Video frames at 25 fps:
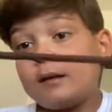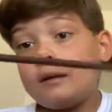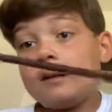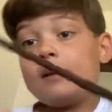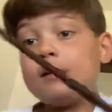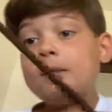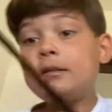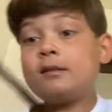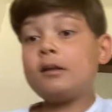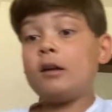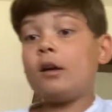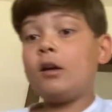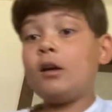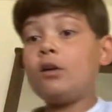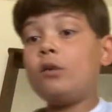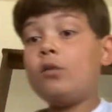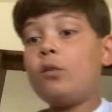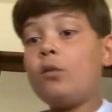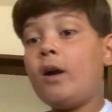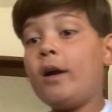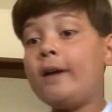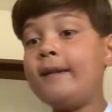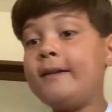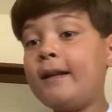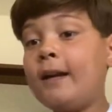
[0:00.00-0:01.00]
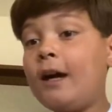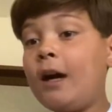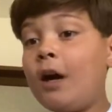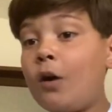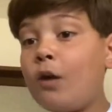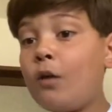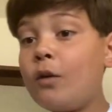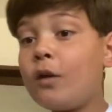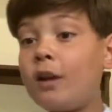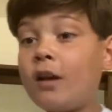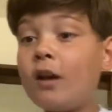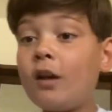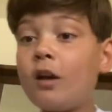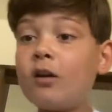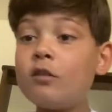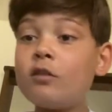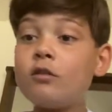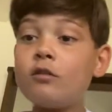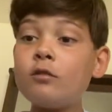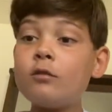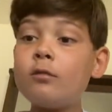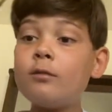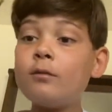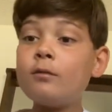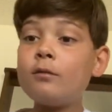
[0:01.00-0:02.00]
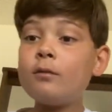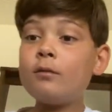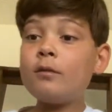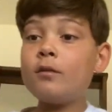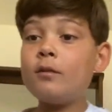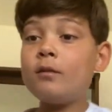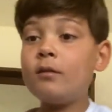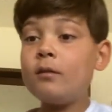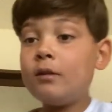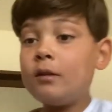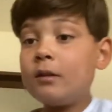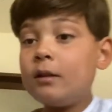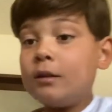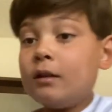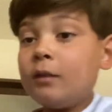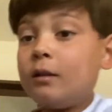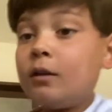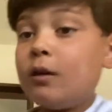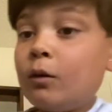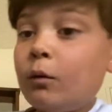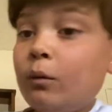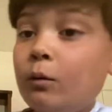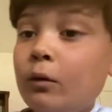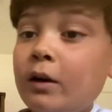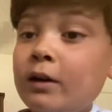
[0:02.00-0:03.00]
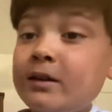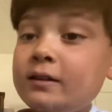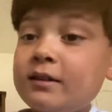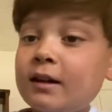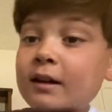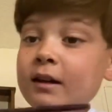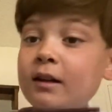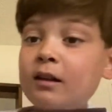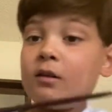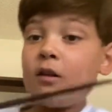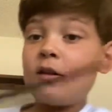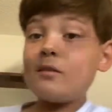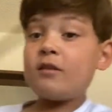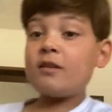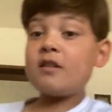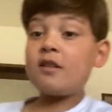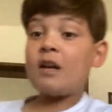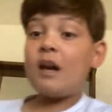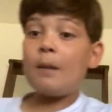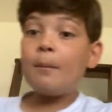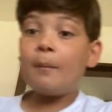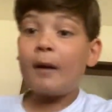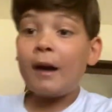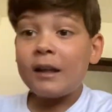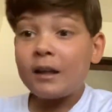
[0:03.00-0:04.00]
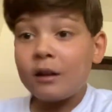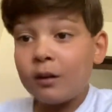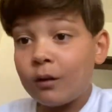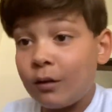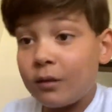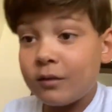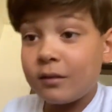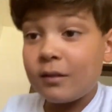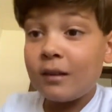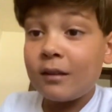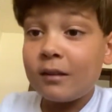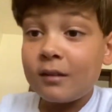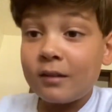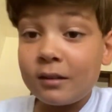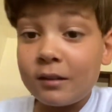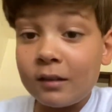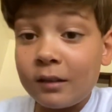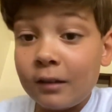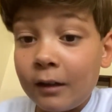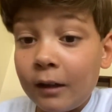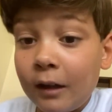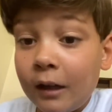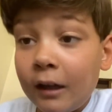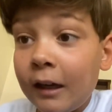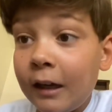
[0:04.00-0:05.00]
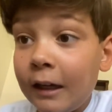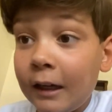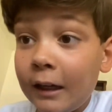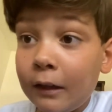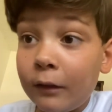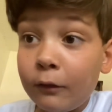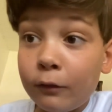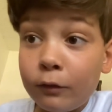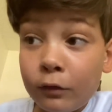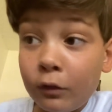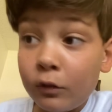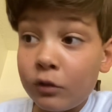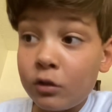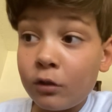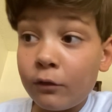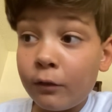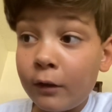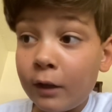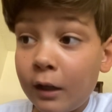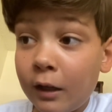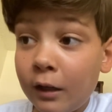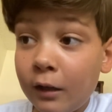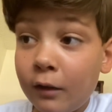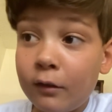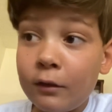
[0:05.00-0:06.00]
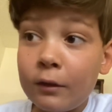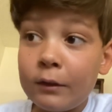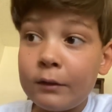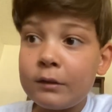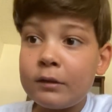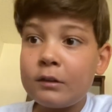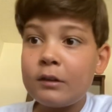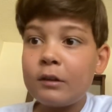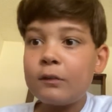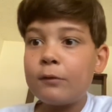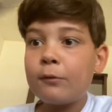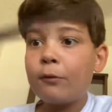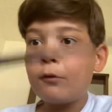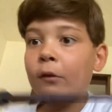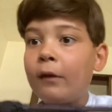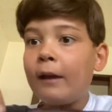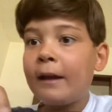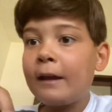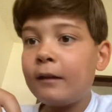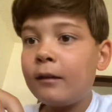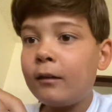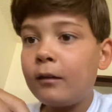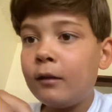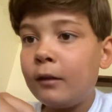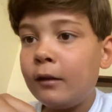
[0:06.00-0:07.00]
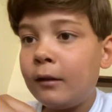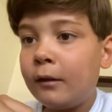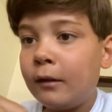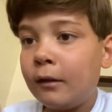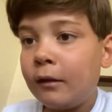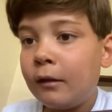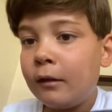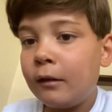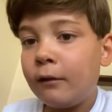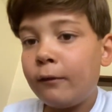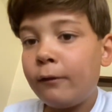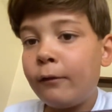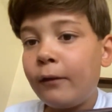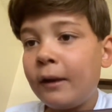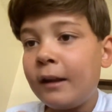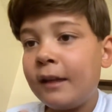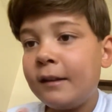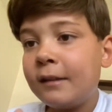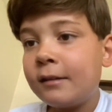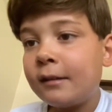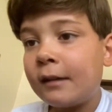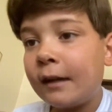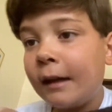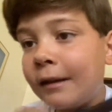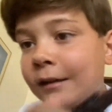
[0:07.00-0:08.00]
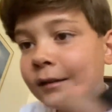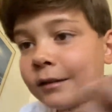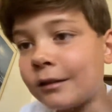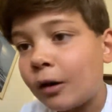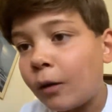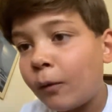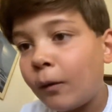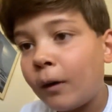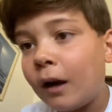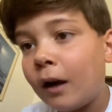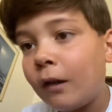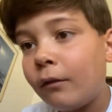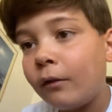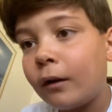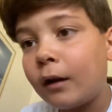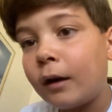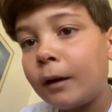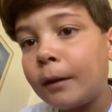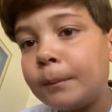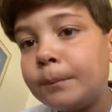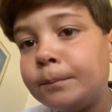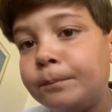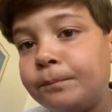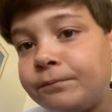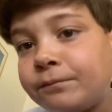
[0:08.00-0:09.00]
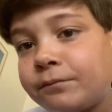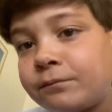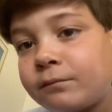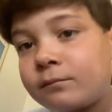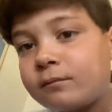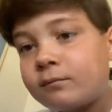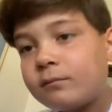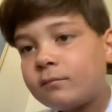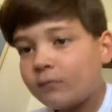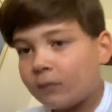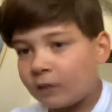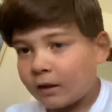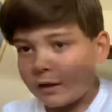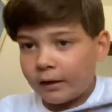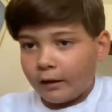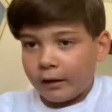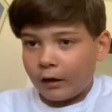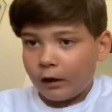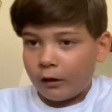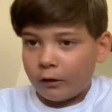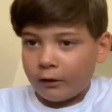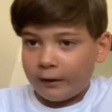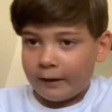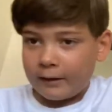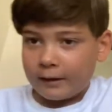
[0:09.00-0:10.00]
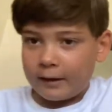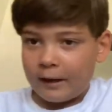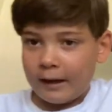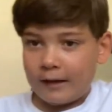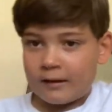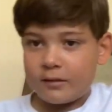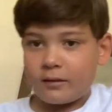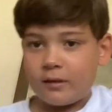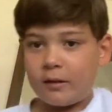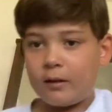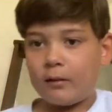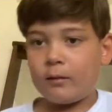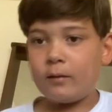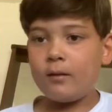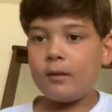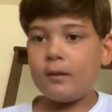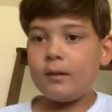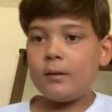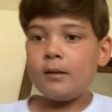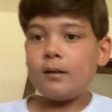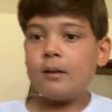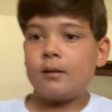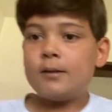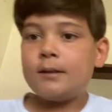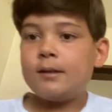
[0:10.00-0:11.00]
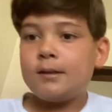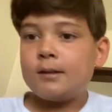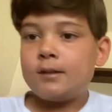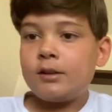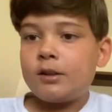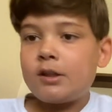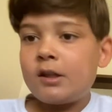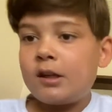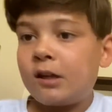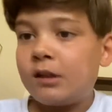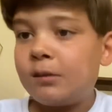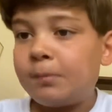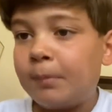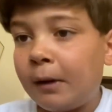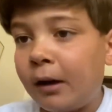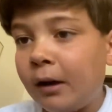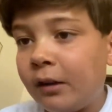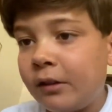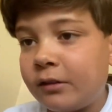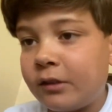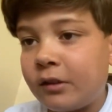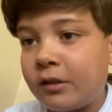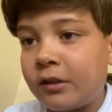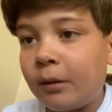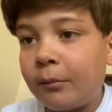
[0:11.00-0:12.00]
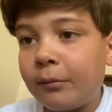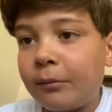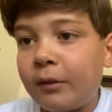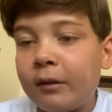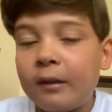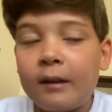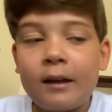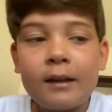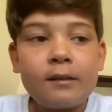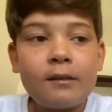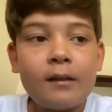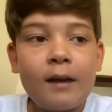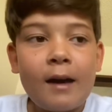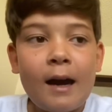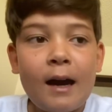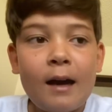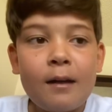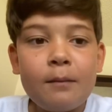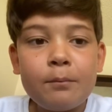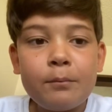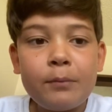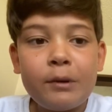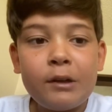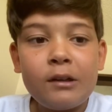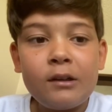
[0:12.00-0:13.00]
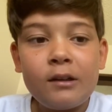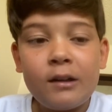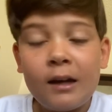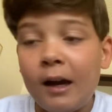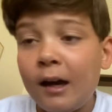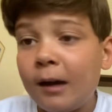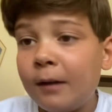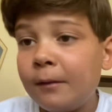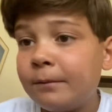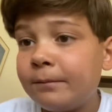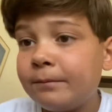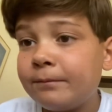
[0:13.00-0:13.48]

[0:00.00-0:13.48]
So, now, you know, once I use this, I might use this in future videos just for, like, funny skits or whatever, you know, like casting shitty spells or something like that. But yeah,